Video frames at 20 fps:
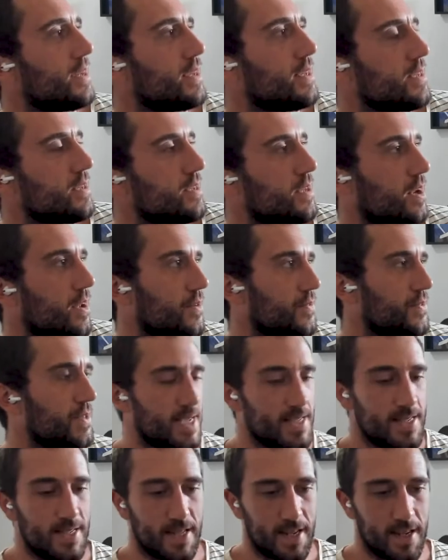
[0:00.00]
guess a lot of
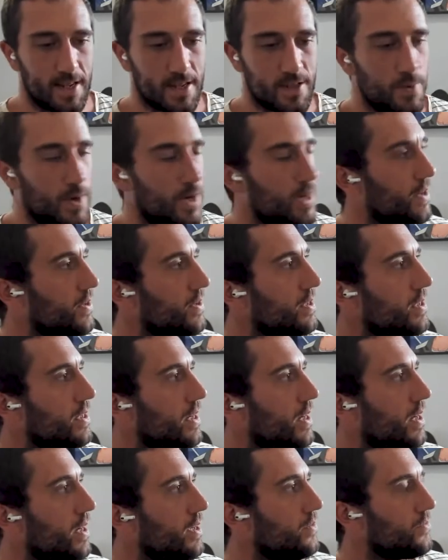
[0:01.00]
testing as well
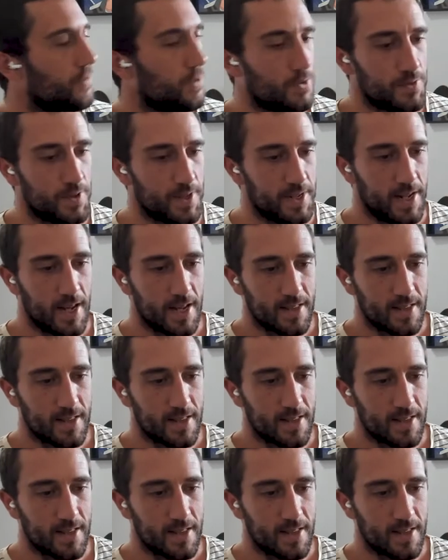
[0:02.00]
involved in that.